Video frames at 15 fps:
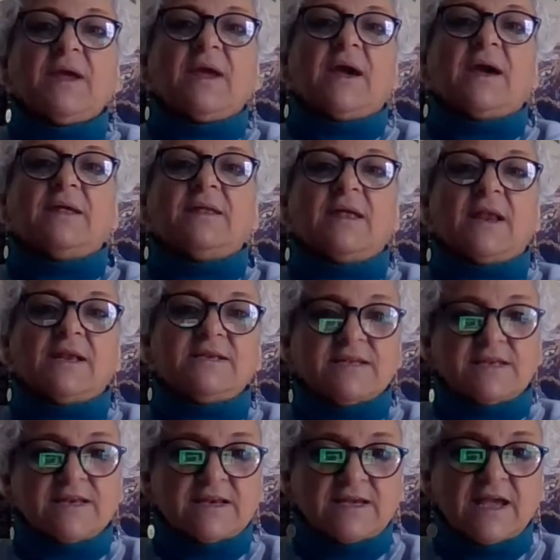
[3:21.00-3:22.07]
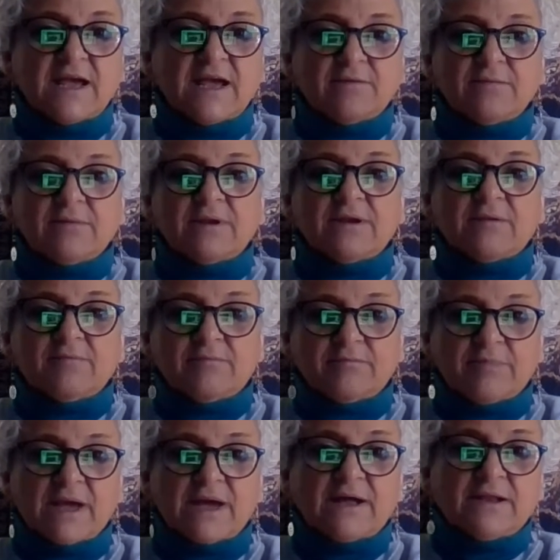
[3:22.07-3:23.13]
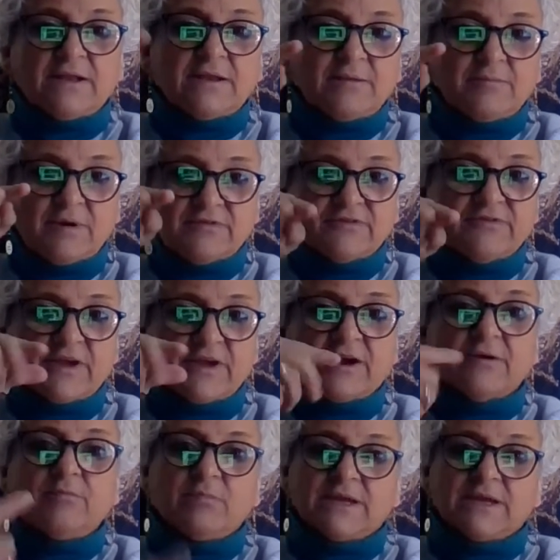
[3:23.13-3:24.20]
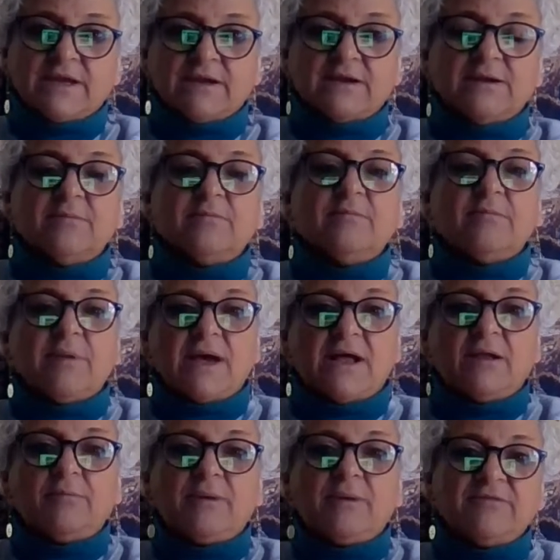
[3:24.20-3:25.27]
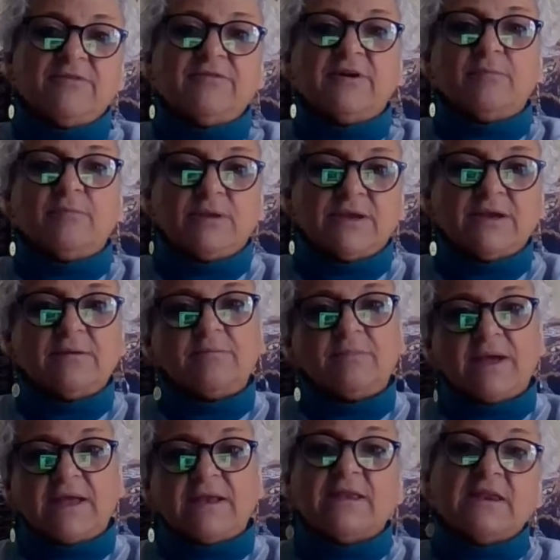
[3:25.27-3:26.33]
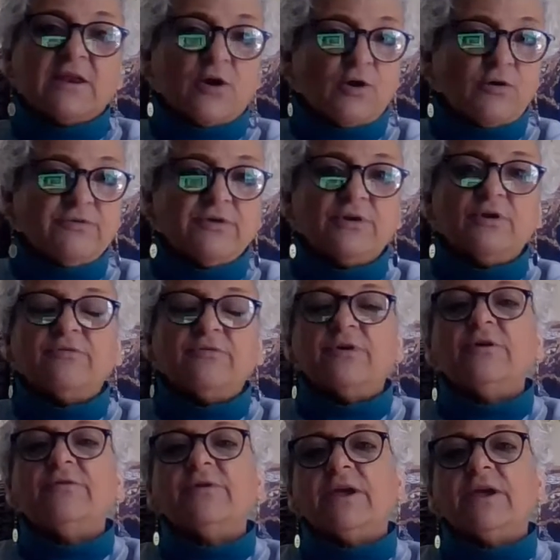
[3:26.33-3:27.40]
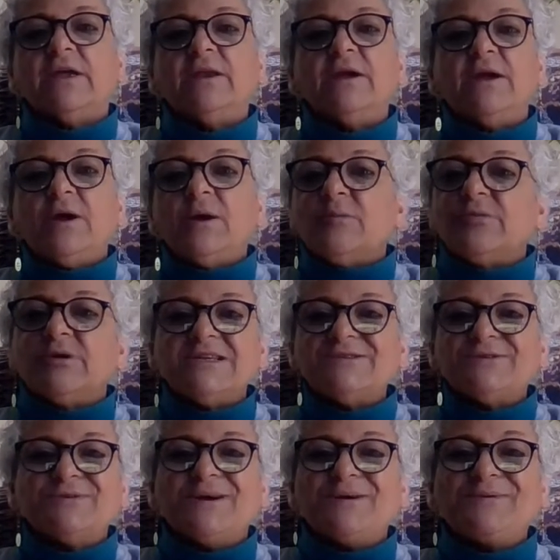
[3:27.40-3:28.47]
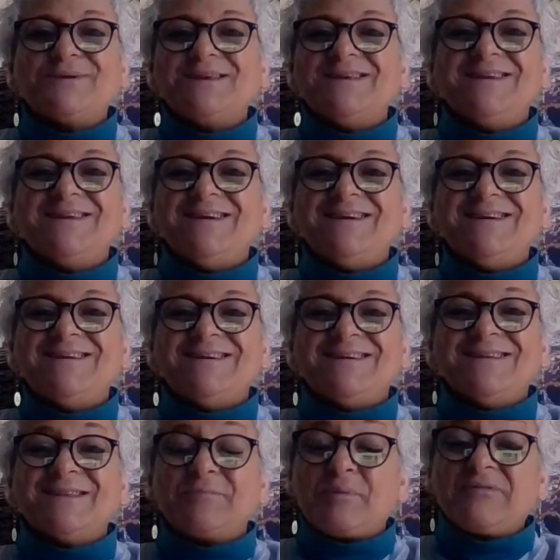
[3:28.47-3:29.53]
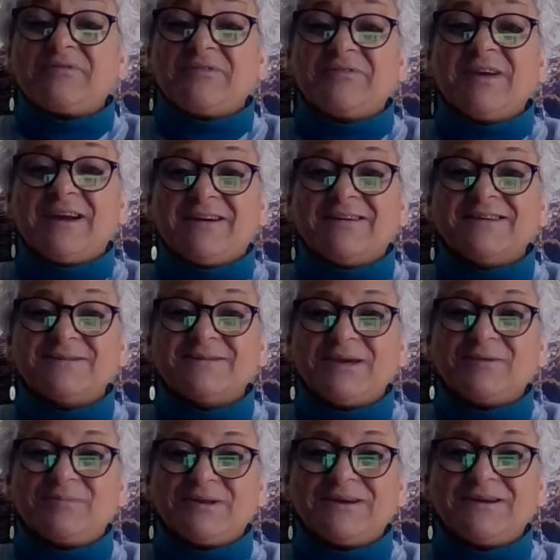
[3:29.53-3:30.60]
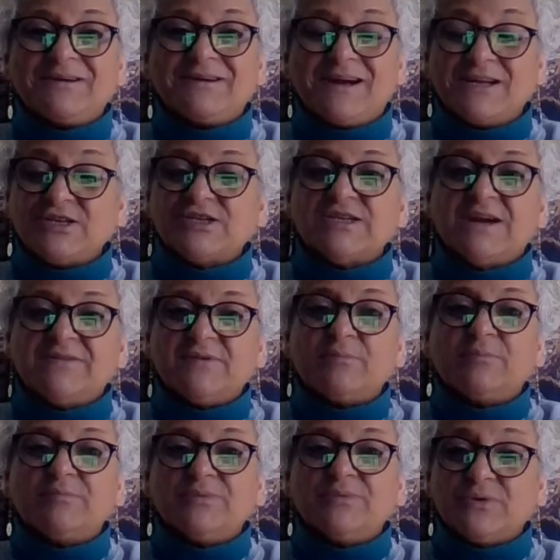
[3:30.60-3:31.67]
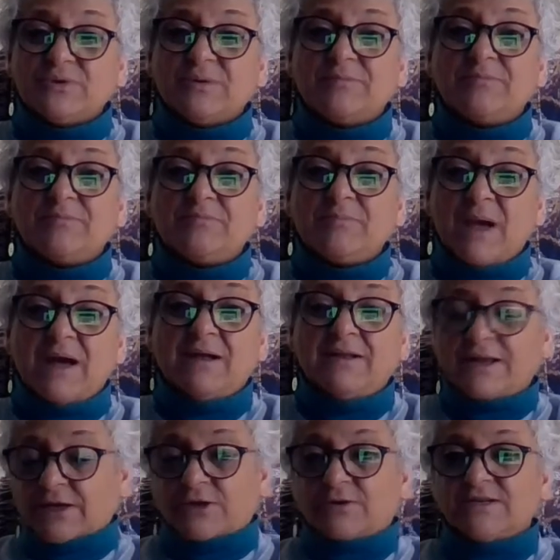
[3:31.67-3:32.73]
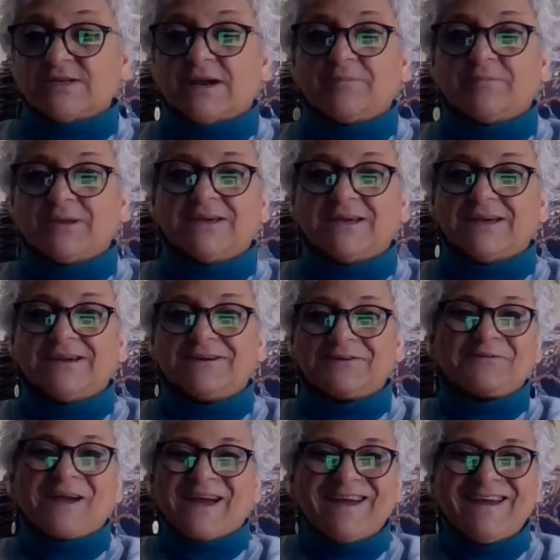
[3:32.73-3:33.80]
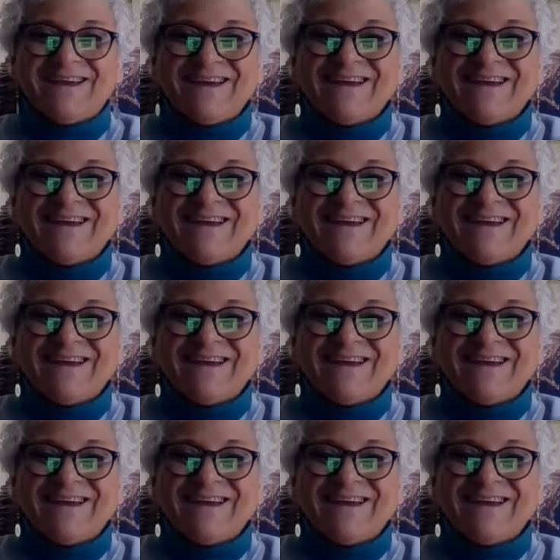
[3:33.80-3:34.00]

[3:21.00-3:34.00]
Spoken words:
And then I did it again, bell, puff of air, blink, bell, puff of air, blink, and did it over and over and over again. Pretty soon I wouldn't need the puff of air to make you blink. I just have to do the bell and you'd stop blinking, okay?